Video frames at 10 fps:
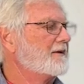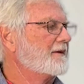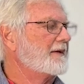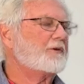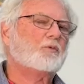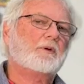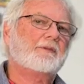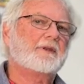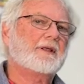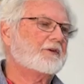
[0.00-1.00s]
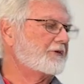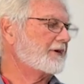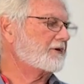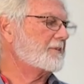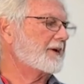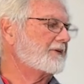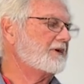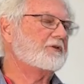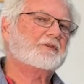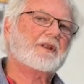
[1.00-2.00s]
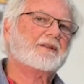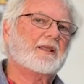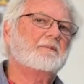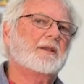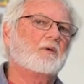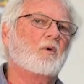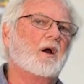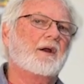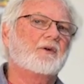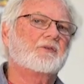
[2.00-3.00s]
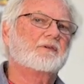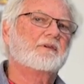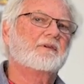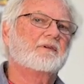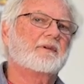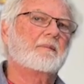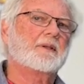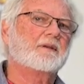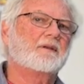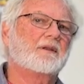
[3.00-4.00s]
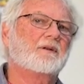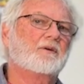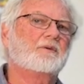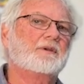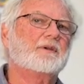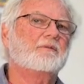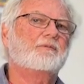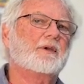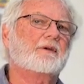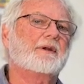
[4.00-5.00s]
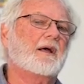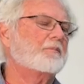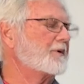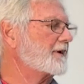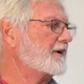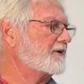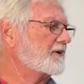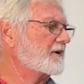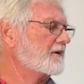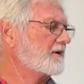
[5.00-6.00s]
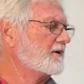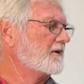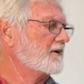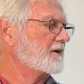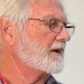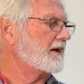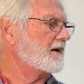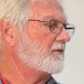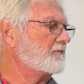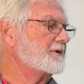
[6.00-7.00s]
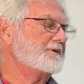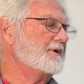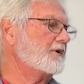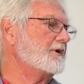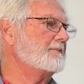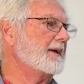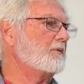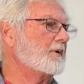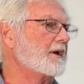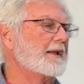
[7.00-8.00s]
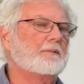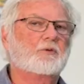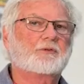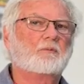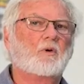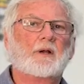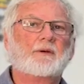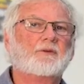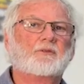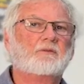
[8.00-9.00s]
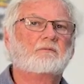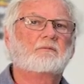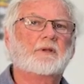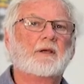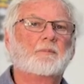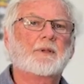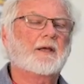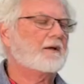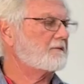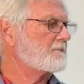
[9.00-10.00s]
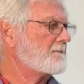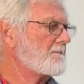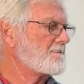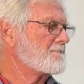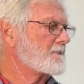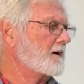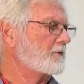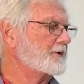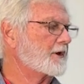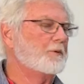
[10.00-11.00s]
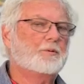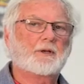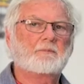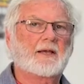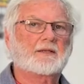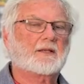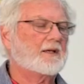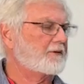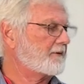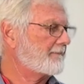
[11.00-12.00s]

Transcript: That's one of the nice things about these. There's not that many wires. I mean, you can figure it out pretty easy. But, you may want to label some wires to help you out when you go put it back together.